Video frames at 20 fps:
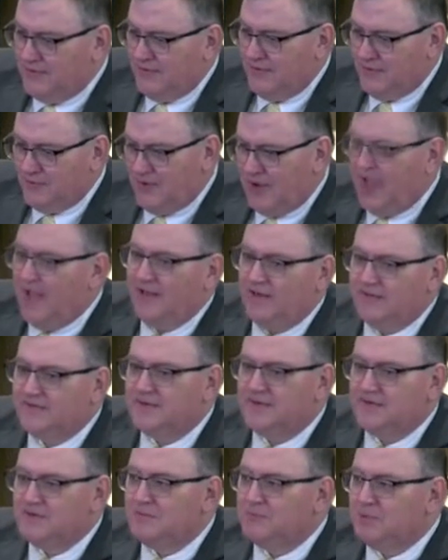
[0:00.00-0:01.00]

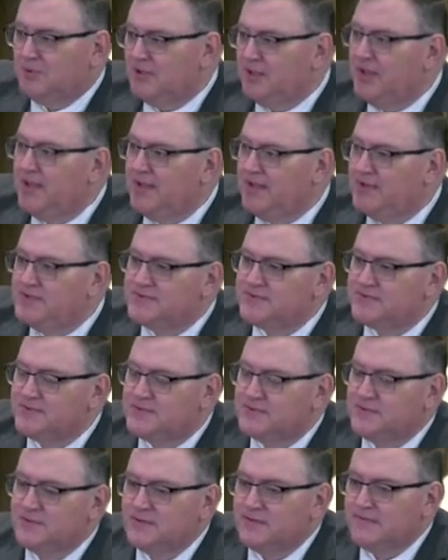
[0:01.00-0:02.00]
harassing the police